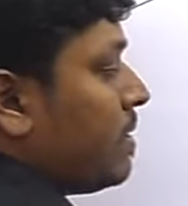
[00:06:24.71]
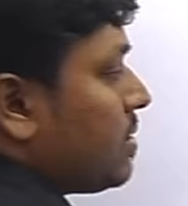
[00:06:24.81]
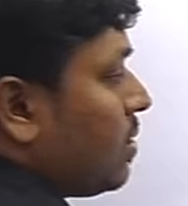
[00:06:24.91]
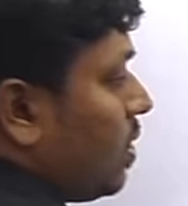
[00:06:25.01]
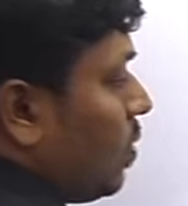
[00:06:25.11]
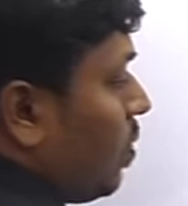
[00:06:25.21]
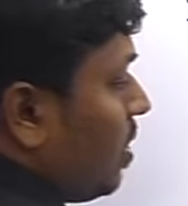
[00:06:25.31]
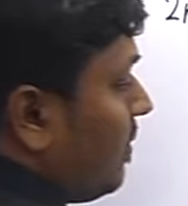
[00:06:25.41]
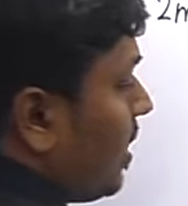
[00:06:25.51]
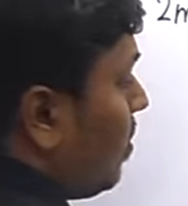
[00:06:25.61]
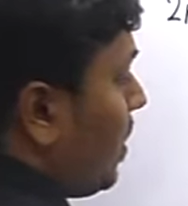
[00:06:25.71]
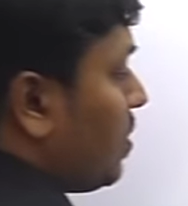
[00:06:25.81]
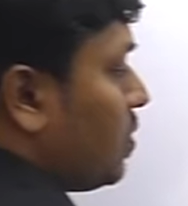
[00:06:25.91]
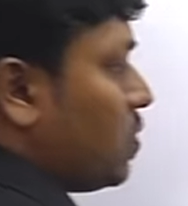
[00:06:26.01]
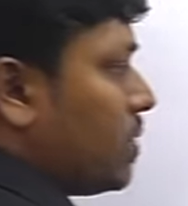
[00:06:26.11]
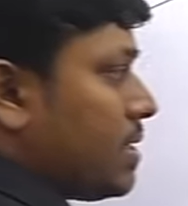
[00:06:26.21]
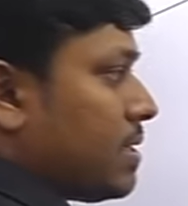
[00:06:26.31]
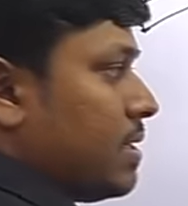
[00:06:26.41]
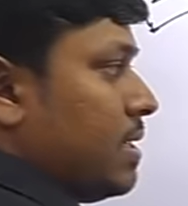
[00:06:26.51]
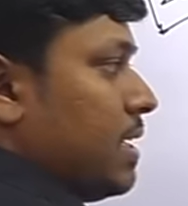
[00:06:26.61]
So now what we are going to do is,